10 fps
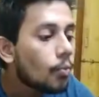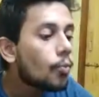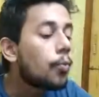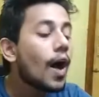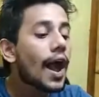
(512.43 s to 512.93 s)

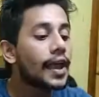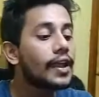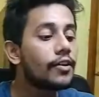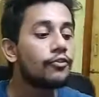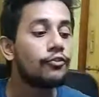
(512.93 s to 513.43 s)
Why?
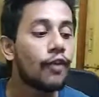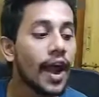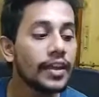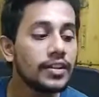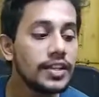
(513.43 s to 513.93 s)

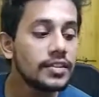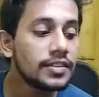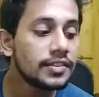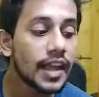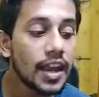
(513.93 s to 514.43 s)
Why did
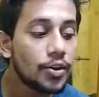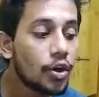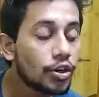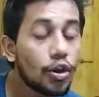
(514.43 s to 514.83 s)
the cell not